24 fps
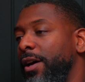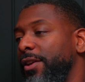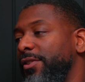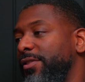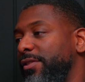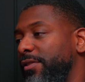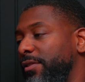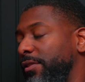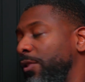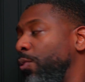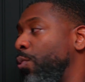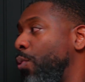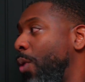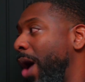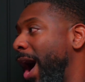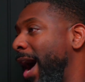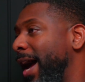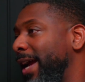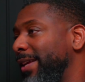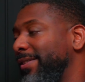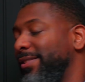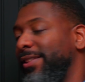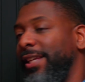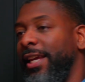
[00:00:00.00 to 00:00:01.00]
us, the
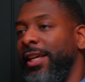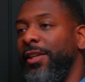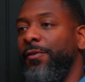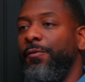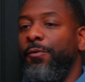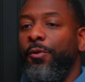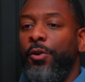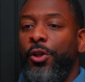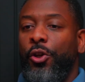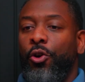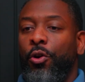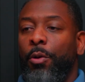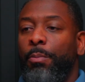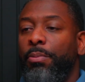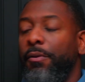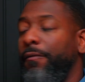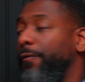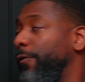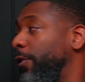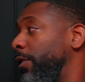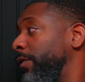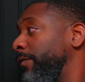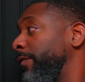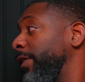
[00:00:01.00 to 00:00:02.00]
Y stands for your
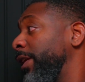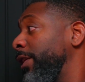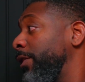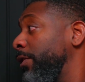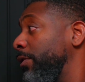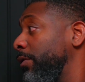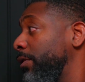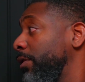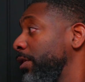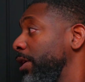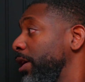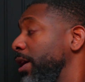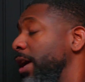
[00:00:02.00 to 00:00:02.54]
preferred vendor.